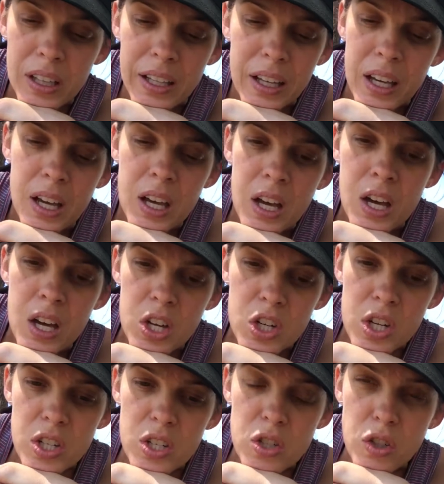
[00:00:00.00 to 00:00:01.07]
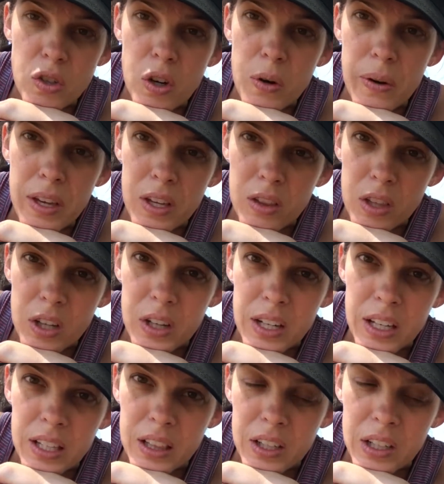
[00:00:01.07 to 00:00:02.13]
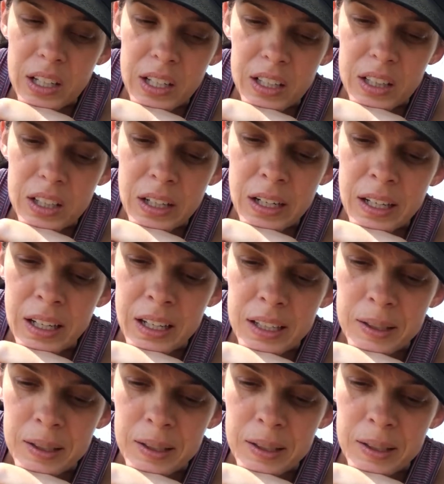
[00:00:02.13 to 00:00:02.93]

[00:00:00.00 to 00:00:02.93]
Like, she's just growing and learning and learning and learning.